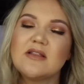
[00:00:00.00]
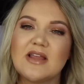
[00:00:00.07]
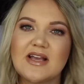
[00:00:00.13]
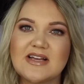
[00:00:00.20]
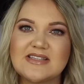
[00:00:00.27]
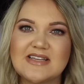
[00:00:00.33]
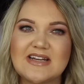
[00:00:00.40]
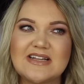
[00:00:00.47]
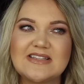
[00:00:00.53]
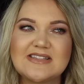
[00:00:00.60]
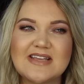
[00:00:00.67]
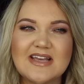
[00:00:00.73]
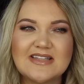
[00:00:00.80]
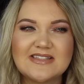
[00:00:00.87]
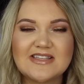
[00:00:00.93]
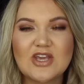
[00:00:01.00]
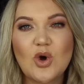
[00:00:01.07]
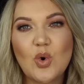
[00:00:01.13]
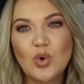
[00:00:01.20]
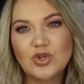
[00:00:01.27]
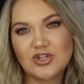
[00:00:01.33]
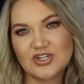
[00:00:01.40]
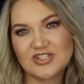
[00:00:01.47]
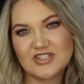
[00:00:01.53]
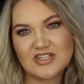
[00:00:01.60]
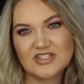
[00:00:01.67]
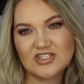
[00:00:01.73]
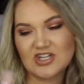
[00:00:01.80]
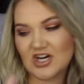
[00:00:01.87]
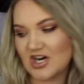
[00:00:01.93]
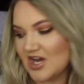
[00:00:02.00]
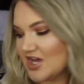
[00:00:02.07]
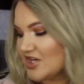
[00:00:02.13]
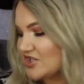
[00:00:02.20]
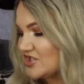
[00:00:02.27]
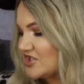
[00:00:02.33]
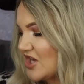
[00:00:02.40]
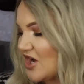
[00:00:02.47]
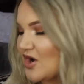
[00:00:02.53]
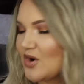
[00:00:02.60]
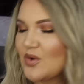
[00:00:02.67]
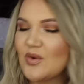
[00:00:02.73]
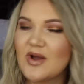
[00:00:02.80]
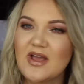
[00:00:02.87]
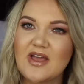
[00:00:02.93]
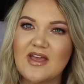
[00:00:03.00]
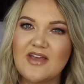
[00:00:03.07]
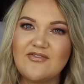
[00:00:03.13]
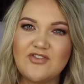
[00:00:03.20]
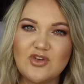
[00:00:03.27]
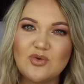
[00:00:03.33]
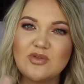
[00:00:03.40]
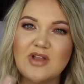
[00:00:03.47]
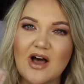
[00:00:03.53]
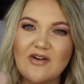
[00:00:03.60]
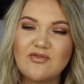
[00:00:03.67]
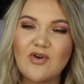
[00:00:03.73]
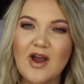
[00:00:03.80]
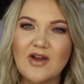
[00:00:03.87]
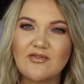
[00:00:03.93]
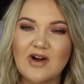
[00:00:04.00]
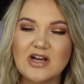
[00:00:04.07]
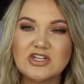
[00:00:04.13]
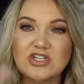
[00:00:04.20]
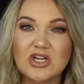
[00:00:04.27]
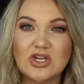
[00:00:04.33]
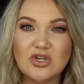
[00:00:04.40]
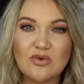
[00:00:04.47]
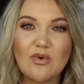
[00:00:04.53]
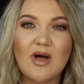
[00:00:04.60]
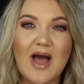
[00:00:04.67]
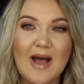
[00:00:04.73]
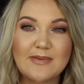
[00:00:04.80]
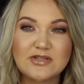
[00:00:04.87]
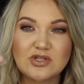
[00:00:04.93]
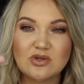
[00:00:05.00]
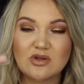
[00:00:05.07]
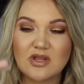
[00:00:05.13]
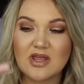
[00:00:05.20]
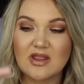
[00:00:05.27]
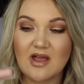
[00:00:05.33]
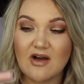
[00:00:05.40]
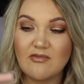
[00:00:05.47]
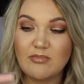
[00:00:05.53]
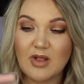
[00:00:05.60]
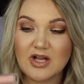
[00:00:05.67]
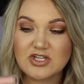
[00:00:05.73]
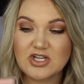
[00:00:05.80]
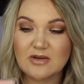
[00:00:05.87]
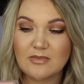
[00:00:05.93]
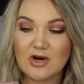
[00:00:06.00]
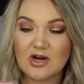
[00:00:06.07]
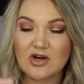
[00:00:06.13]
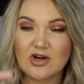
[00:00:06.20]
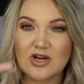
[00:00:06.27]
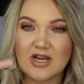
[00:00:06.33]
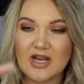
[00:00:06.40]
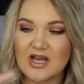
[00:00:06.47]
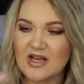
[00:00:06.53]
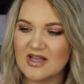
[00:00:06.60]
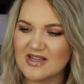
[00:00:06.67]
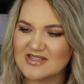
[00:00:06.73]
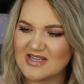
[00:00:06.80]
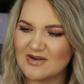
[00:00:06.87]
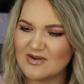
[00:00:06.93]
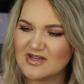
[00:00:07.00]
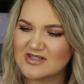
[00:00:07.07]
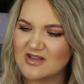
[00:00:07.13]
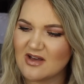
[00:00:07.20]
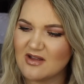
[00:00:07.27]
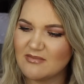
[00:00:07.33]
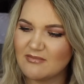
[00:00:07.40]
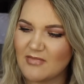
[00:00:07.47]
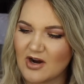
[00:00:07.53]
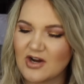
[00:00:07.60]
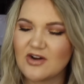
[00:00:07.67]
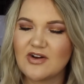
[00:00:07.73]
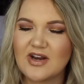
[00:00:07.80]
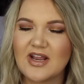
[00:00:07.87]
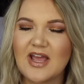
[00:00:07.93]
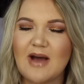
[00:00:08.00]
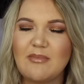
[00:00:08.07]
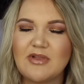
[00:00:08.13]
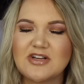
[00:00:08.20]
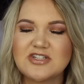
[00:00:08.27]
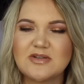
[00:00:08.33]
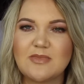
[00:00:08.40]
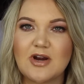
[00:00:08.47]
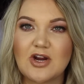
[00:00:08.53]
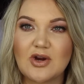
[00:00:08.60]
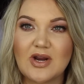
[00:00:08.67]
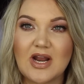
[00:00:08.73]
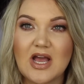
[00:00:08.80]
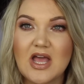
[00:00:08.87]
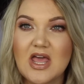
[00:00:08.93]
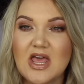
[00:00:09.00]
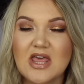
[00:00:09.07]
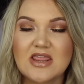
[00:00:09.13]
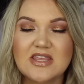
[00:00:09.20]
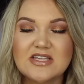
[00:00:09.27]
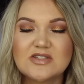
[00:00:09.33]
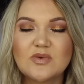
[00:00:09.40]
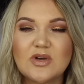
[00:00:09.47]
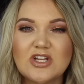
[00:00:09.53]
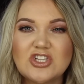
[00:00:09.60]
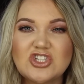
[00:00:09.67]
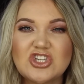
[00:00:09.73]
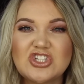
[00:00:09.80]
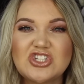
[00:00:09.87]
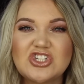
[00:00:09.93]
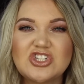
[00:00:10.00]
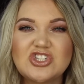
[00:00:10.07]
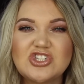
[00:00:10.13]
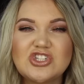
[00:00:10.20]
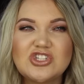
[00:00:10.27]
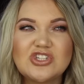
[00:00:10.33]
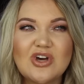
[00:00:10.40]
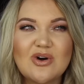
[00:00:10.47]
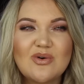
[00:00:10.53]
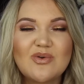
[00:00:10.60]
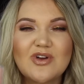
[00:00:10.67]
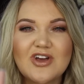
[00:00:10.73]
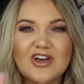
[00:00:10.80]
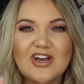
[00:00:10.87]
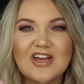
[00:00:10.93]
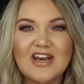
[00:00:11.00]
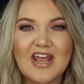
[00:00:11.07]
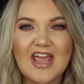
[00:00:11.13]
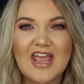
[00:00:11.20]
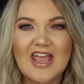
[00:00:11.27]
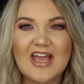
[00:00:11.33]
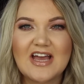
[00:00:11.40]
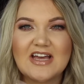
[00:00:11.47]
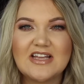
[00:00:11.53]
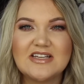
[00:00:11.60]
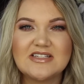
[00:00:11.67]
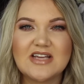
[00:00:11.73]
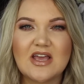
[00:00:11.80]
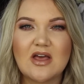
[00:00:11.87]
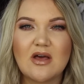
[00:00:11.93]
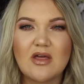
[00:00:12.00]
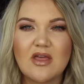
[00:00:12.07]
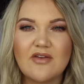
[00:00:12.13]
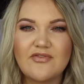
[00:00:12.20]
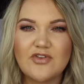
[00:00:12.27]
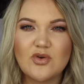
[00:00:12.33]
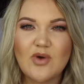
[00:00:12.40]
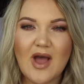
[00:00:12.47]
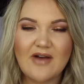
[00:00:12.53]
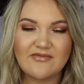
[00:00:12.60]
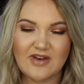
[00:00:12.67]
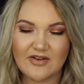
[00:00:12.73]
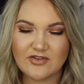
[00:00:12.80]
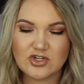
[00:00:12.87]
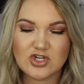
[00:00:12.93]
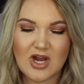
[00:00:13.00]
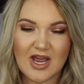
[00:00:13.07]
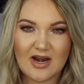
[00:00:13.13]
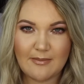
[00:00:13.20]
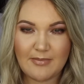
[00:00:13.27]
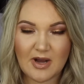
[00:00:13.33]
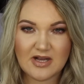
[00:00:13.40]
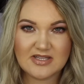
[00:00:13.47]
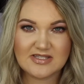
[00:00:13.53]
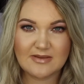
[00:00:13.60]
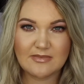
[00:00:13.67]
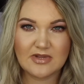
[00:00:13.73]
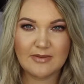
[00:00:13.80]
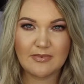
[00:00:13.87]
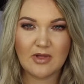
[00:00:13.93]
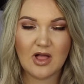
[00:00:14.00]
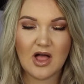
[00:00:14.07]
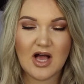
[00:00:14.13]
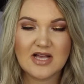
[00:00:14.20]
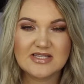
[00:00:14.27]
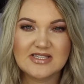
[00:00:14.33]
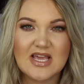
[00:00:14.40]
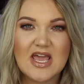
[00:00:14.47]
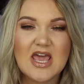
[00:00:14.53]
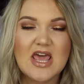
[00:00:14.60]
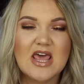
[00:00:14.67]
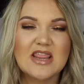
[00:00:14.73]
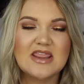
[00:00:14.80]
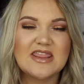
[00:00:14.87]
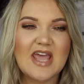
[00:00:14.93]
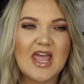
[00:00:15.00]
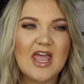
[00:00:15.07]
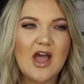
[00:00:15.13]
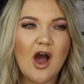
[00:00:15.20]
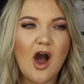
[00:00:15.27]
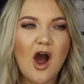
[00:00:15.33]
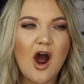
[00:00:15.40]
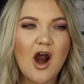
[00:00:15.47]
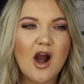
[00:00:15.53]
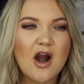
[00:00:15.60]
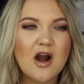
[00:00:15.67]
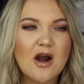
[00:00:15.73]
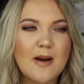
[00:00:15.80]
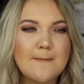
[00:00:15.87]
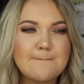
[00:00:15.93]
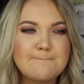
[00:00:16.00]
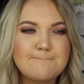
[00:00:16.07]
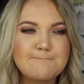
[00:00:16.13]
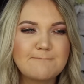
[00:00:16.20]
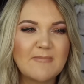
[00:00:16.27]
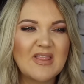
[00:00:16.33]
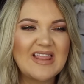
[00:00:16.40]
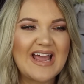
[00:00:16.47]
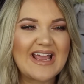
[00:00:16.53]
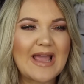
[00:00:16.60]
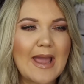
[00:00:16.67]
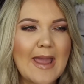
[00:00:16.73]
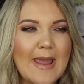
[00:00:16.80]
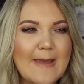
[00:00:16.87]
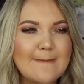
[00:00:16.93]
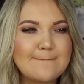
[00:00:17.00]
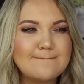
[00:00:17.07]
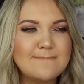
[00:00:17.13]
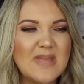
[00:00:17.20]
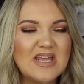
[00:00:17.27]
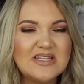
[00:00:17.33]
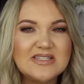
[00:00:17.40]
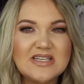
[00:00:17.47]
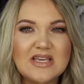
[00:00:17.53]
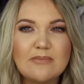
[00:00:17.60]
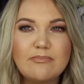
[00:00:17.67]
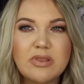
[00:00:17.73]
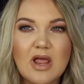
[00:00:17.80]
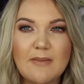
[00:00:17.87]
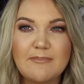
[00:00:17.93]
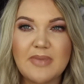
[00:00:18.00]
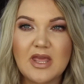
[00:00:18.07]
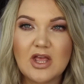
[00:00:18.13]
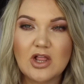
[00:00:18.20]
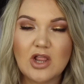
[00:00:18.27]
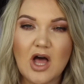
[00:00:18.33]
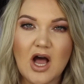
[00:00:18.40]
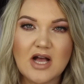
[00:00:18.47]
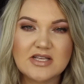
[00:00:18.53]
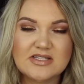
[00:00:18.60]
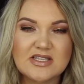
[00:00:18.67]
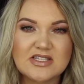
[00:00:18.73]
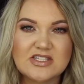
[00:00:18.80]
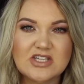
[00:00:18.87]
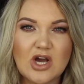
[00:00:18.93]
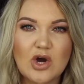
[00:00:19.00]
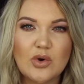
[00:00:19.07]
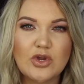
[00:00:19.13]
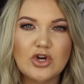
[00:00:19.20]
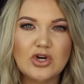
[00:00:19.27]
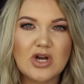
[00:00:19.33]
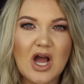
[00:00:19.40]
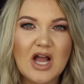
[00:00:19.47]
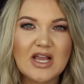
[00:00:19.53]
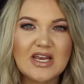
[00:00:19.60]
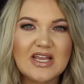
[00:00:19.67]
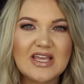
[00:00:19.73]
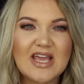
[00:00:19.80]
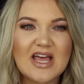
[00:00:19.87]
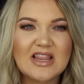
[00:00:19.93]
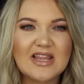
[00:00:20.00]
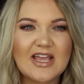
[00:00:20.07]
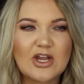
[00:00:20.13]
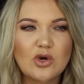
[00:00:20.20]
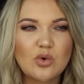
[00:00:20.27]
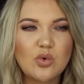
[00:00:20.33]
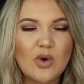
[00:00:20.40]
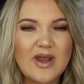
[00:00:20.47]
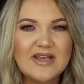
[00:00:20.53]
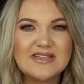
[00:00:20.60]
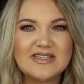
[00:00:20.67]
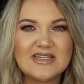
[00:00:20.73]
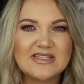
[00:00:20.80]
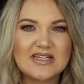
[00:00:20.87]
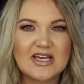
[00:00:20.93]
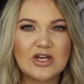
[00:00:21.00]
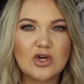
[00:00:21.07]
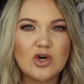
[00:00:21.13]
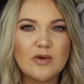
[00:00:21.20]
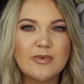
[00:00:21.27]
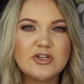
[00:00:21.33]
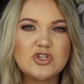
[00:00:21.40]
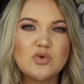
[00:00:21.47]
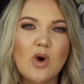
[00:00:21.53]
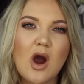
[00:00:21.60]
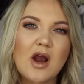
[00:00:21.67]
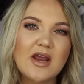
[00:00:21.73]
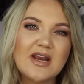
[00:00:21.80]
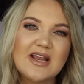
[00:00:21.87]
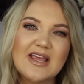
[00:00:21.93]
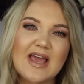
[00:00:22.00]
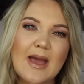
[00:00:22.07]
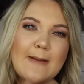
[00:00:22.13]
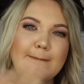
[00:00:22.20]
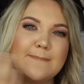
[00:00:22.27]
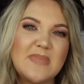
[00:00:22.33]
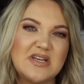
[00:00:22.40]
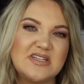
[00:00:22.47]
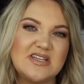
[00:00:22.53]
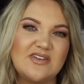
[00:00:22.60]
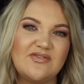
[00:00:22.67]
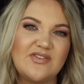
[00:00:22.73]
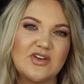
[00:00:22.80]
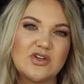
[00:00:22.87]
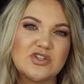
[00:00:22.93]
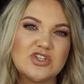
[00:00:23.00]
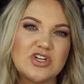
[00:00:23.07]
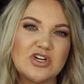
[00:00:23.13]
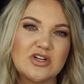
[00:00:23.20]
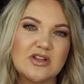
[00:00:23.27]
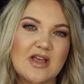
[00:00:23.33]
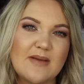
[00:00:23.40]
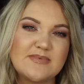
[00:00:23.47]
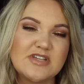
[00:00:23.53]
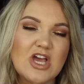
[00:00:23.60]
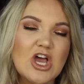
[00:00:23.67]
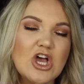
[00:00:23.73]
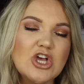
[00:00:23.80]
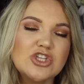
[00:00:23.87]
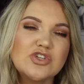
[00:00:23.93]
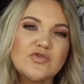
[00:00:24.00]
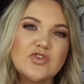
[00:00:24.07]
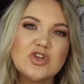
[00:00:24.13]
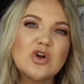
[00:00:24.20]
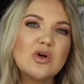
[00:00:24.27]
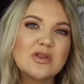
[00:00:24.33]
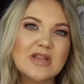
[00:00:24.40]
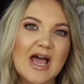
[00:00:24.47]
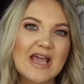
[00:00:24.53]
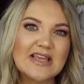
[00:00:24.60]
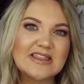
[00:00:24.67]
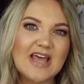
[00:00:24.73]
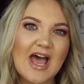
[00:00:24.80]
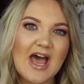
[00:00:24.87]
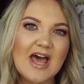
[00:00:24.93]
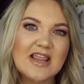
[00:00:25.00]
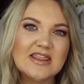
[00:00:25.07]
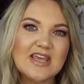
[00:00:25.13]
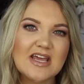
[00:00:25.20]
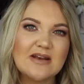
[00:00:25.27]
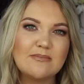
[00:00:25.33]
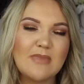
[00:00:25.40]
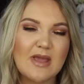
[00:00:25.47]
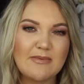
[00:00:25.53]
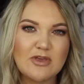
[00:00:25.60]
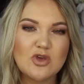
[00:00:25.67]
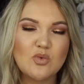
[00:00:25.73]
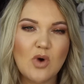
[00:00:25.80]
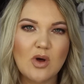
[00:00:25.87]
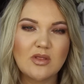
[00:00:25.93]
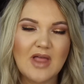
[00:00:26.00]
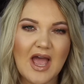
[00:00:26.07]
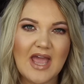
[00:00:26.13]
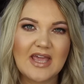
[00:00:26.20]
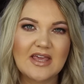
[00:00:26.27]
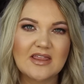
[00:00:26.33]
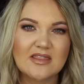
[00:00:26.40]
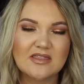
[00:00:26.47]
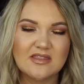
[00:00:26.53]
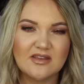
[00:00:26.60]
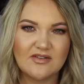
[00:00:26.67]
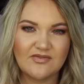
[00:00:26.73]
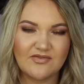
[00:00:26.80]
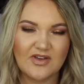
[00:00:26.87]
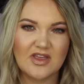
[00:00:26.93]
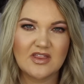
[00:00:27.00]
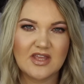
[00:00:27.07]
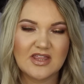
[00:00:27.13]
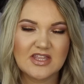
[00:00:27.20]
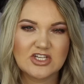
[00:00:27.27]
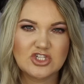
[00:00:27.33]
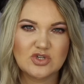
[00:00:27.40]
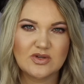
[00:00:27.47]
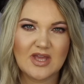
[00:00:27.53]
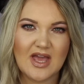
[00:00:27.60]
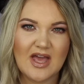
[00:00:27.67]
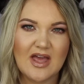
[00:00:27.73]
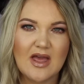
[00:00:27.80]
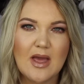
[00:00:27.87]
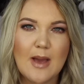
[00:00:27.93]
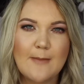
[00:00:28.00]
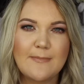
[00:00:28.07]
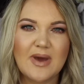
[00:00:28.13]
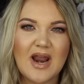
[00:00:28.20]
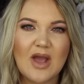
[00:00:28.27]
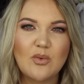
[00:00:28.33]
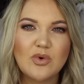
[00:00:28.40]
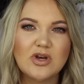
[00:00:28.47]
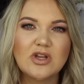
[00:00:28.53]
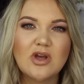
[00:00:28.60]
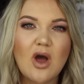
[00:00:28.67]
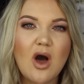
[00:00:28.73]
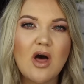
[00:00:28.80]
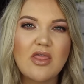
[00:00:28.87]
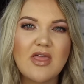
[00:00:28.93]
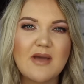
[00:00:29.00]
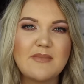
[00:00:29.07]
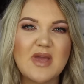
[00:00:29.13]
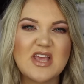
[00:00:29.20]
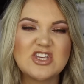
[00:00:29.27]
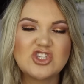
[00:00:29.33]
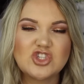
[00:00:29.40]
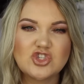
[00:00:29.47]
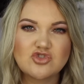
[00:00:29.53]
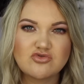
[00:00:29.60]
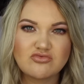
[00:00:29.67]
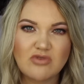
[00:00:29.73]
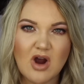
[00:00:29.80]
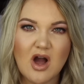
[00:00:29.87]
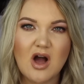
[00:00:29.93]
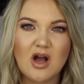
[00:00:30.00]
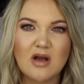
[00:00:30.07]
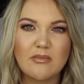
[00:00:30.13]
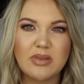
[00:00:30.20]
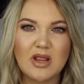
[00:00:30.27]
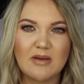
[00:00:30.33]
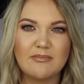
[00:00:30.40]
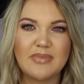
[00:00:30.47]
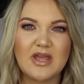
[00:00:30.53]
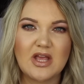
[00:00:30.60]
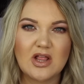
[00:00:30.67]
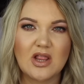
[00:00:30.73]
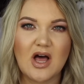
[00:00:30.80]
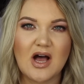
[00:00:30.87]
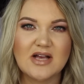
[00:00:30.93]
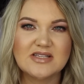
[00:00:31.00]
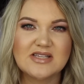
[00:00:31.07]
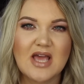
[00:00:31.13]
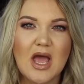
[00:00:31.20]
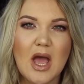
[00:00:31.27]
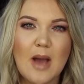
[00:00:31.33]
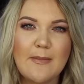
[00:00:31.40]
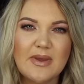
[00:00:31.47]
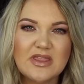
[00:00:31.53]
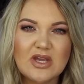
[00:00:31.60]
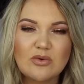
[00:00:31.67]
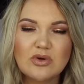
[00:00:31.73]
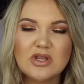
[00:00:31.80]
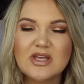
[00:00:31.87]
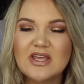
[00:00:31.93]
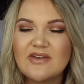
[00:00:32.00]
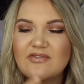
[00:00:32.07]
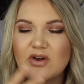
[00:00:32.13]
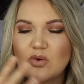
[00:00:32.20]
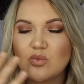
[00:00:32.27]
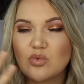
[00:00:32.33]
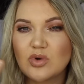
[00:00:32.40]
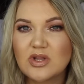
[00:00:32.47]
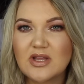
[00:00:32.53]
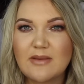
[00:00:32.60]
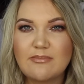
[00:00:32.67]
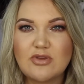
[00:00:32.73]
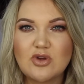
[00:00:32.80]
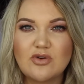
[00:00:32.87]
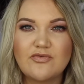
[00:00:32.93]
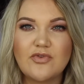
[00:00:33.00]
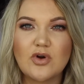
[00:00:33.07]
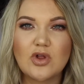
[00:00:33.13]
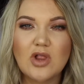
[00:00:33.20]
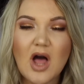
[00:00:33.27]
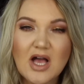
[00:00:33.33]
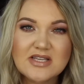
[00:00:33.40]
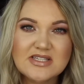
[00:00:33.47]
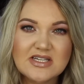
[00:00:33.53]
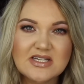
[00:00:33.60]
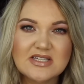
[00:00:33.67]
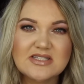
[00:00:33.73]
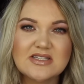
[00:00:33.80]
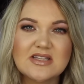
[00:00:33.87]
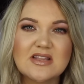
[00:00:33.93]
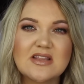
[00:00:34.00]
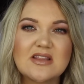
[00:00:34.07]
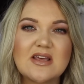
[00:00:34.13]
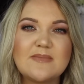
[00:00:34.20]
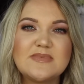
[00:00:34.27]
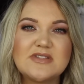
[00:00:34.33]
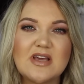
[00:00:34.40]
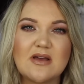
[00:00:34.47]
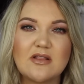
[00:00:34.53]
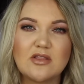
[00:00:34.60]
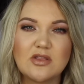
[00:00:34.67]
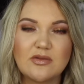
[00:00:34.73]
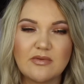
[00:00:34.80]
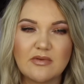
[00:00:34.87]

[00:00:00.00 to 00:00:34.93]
Like I said, it's it's the older sister. So if you love White Russian, you will absolutely love Blushing Margarita. Is that what it's called? Margarita. Yeah, Blushing Margarita. This one is just so good. And if you have never tried a Buxom lip gloss, they are like a minty plumping gloss. So you're not going to get like crazy tingle, but you are going to get a minty feel to your lips. So if you don't like that, then maybe you won't like the feeling that you get, but I wouldn't call them a strong plumping gloss. But they really give a really beautiful glossiness to the lips that